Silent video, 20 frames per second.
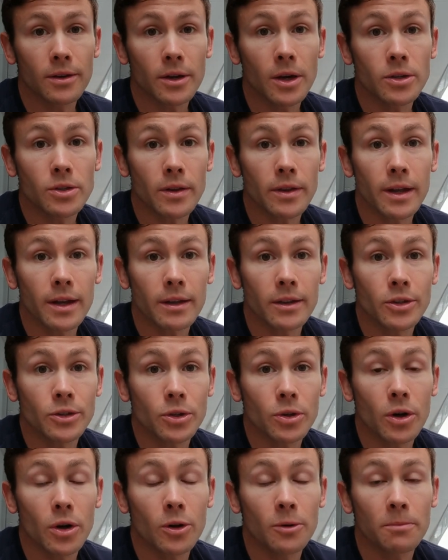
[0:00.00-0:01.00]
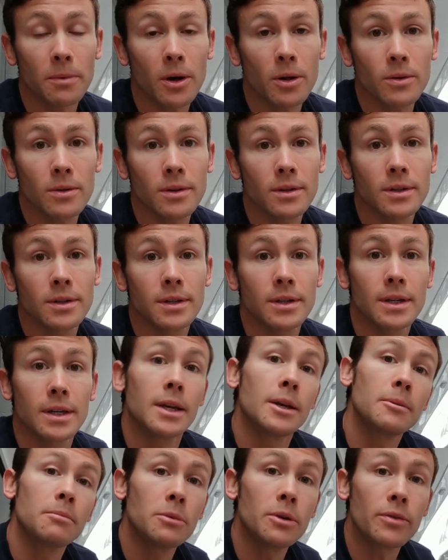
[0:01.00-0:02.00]
Goes on the end of the shore hold pole.
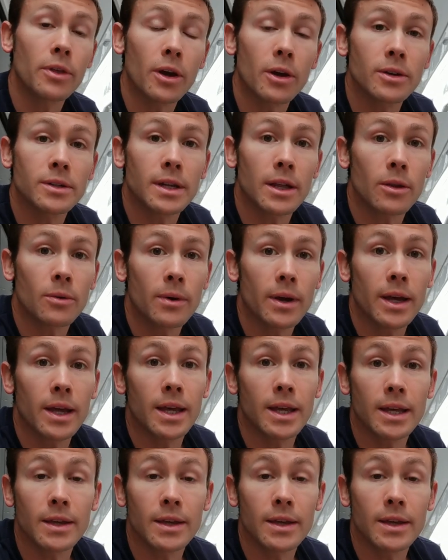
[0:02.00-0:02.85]
Move the hose out of the way,